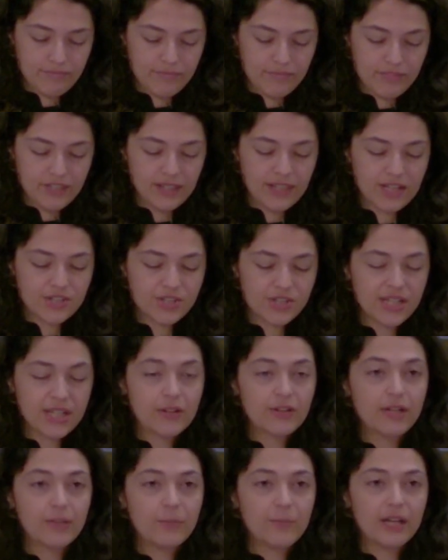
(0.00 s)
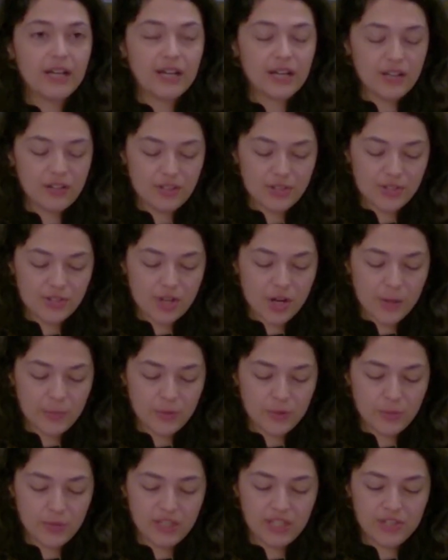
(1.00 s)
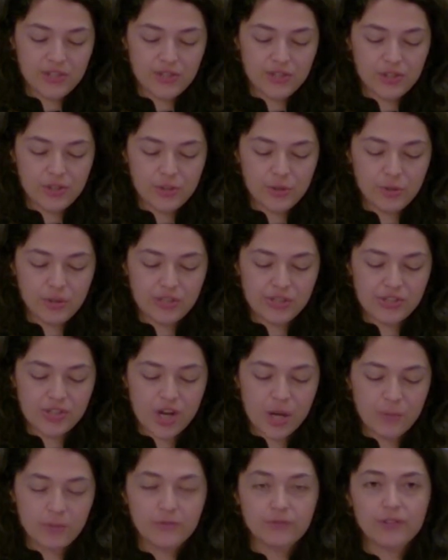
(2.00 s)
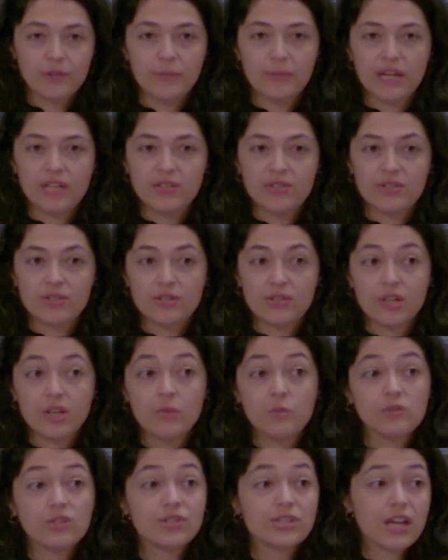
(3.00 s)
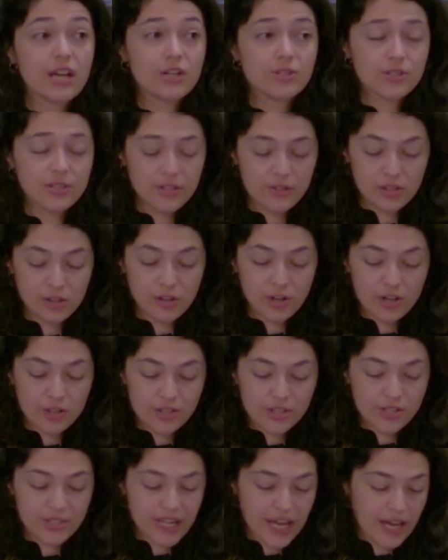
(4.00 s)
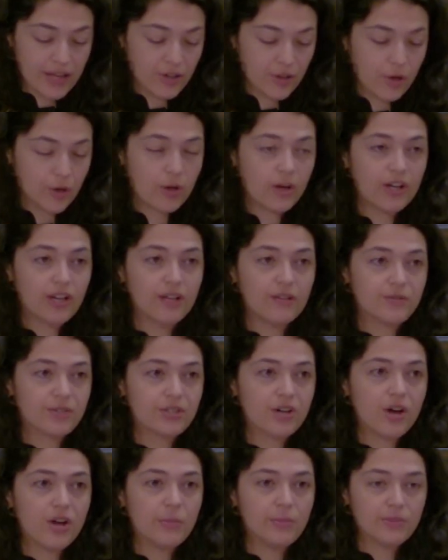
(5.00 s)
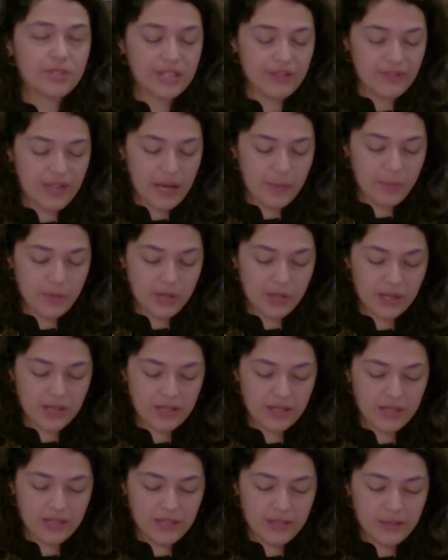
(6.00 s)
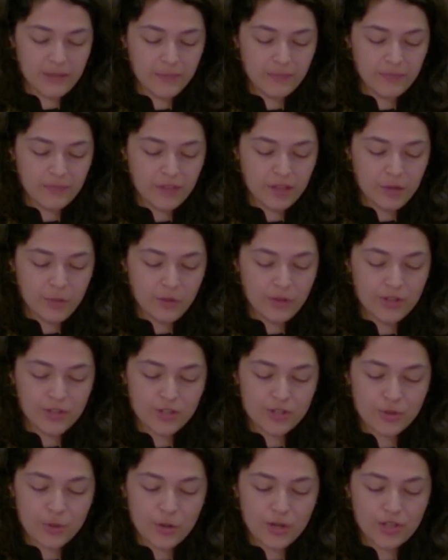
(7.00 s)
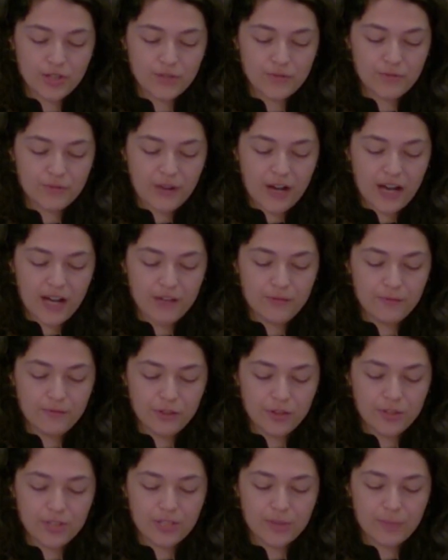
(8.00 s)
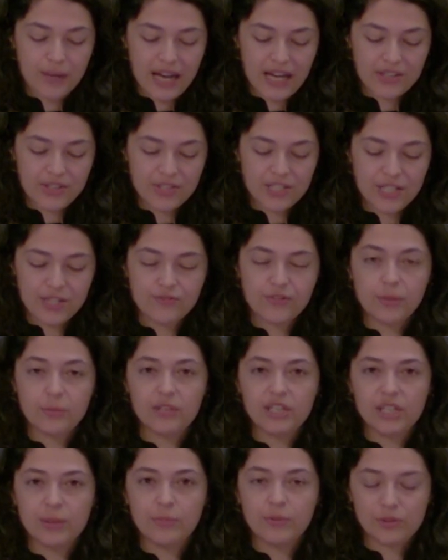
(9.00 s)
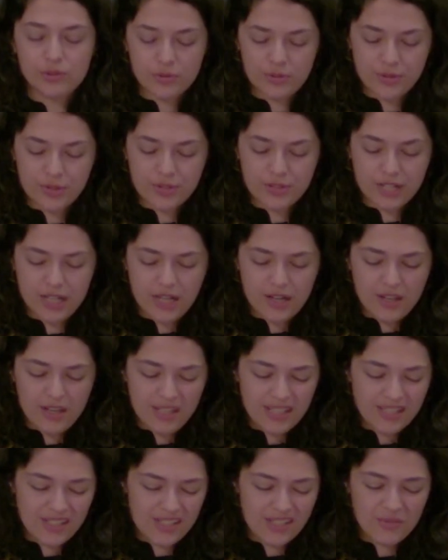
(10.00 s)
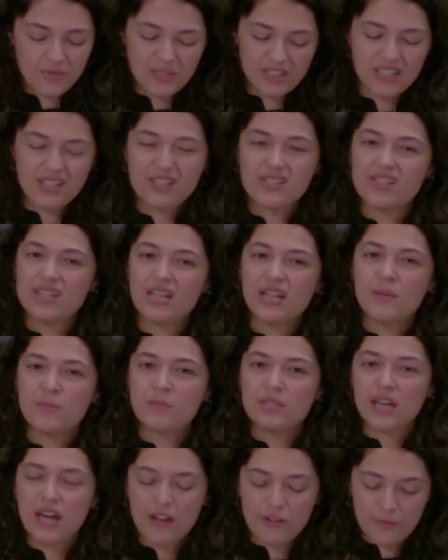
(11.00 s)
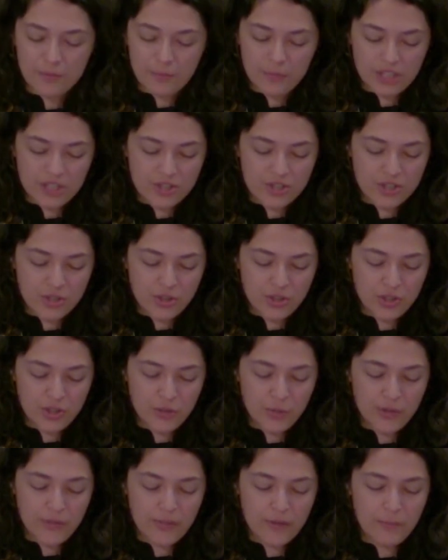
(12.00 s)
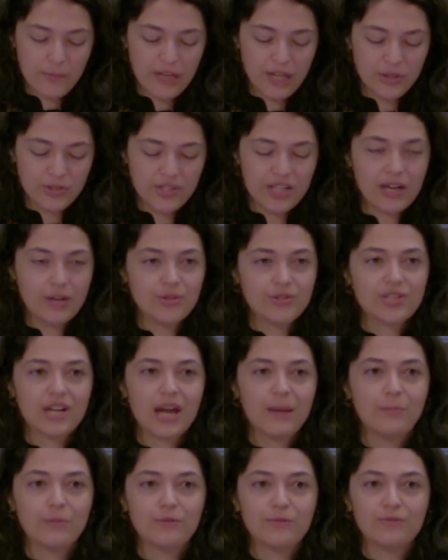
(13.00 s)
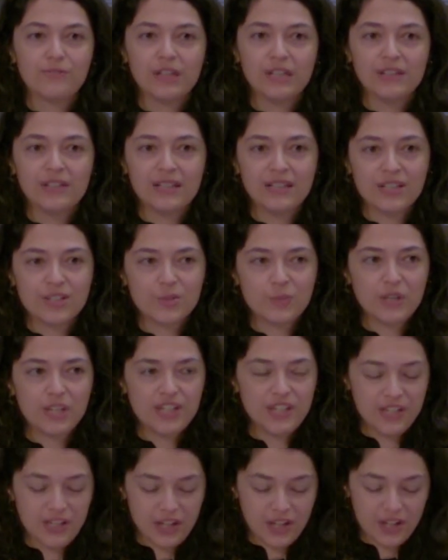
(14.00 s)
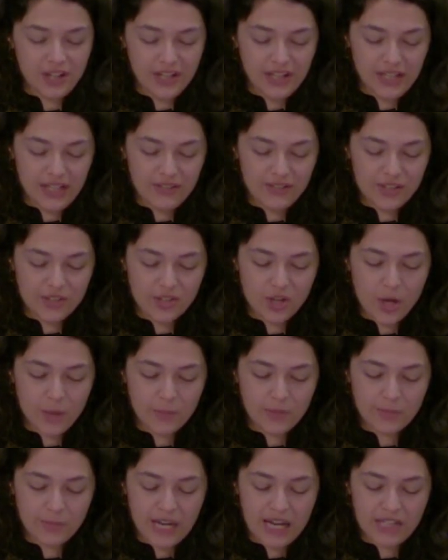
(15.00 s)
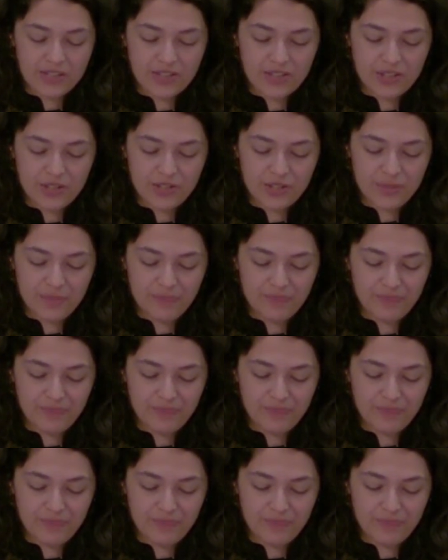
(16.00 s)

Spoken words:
The lectionary paired Psalm 22, a psalm of lament, which is actually the largest category of psalms in that book, with a short 5-verse passage from Hebrews that doesn't really seem to have much to do with the meltdown type of feelings we hear in the Psalms passage.